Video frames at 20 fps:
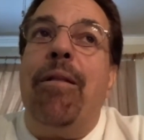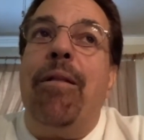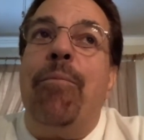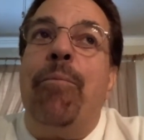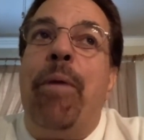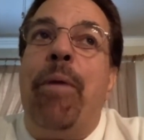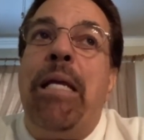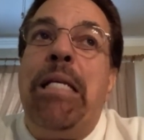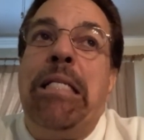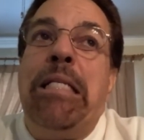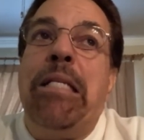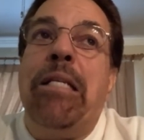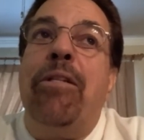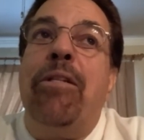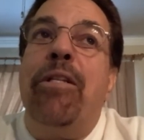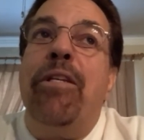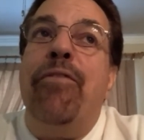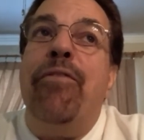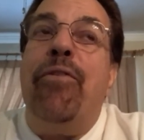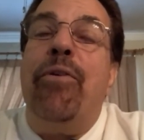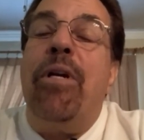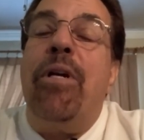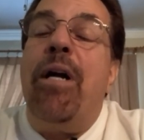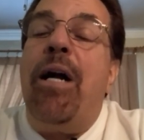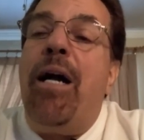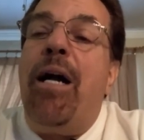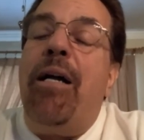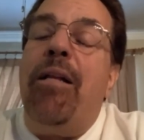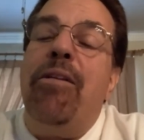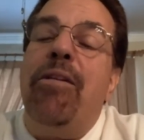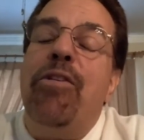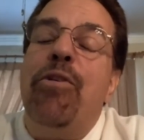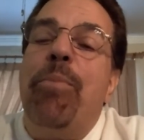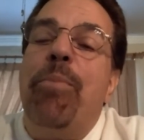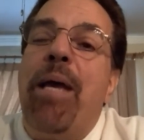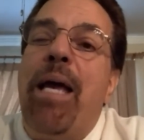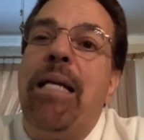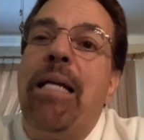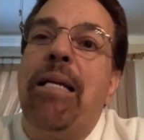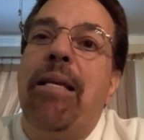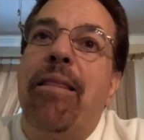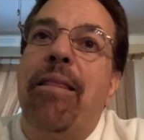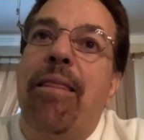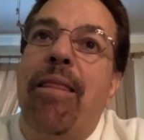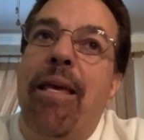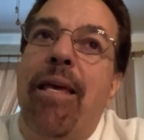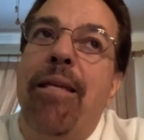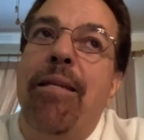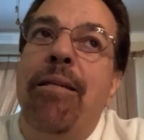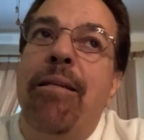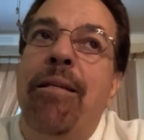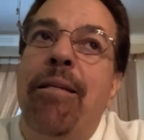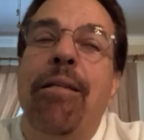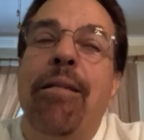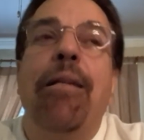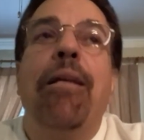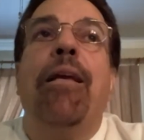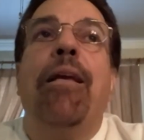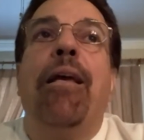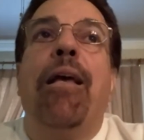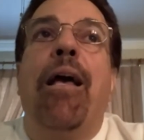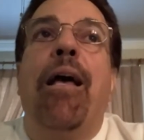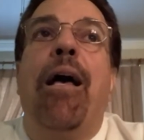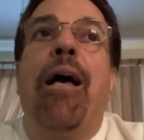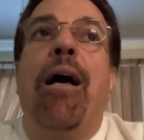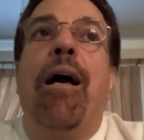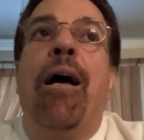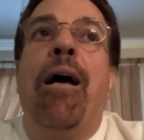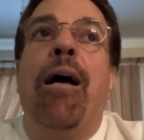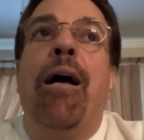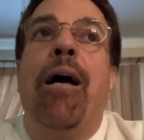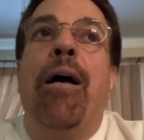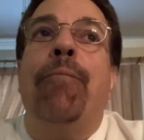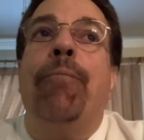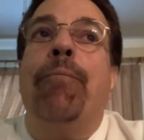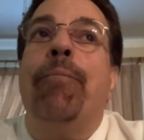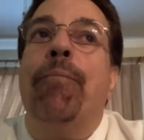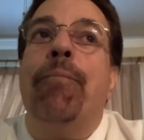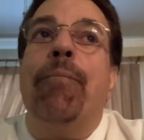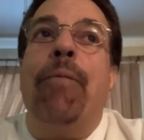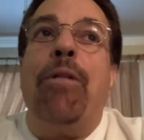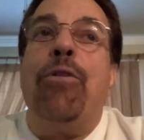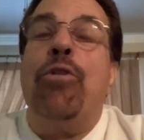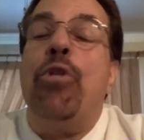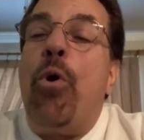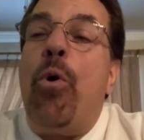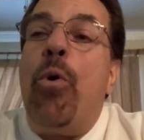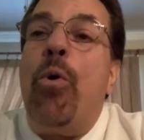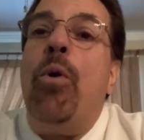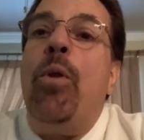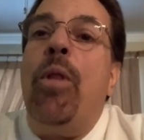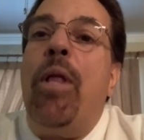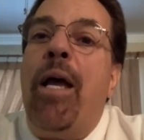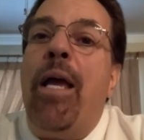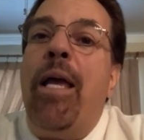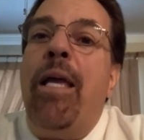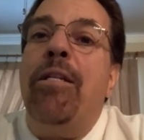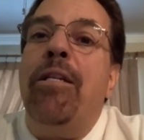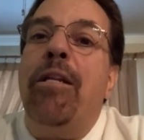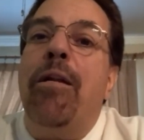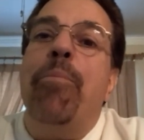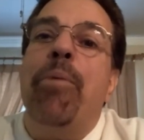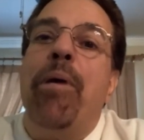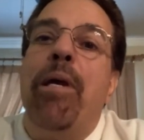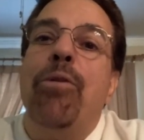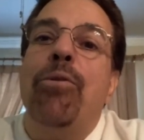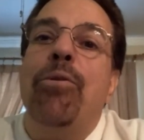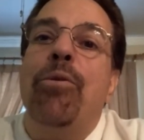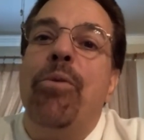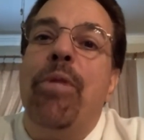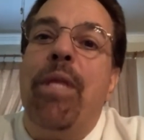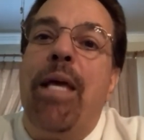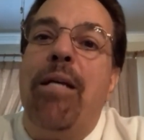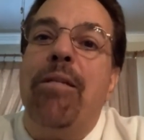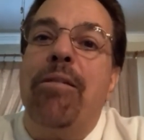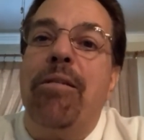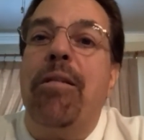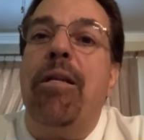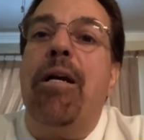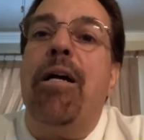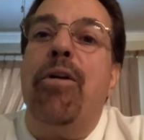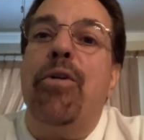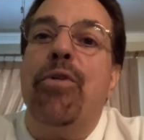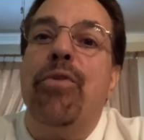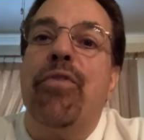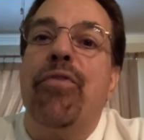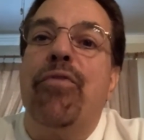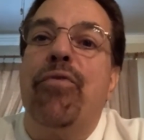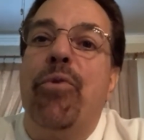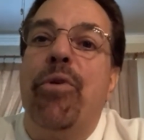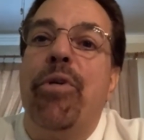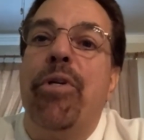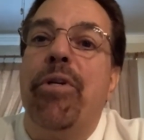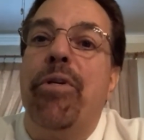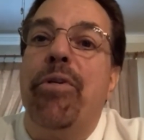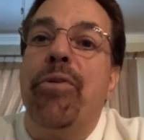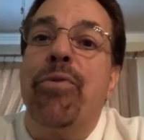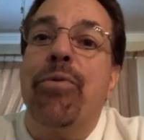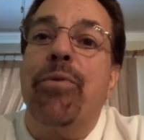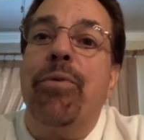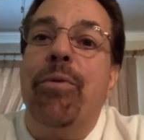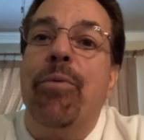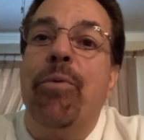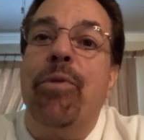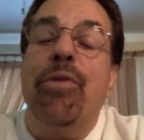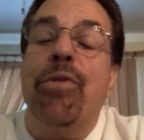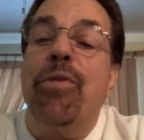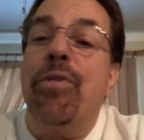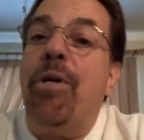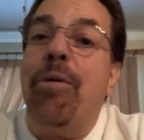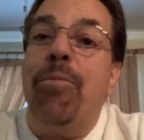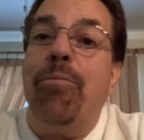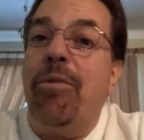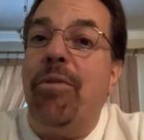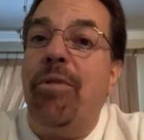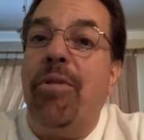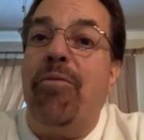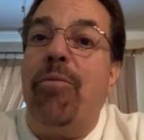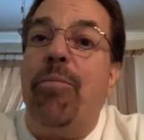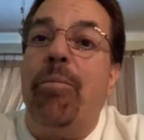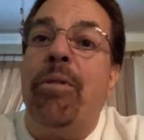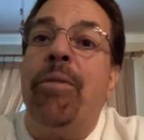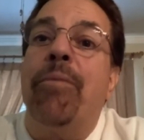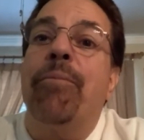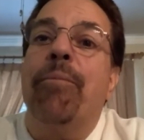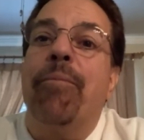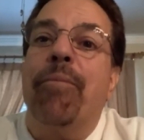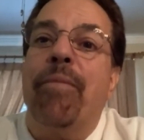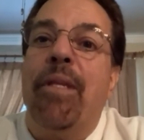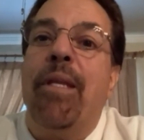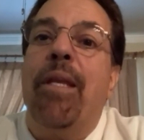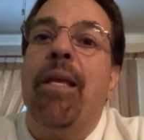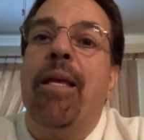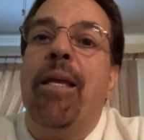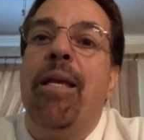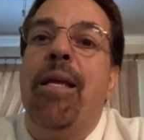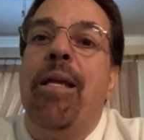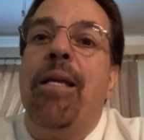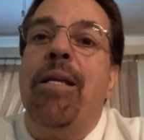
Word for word: basically for college back then. Um, total, I ended up paying two thousand dollars for four years, which is unbelievable. Wow. That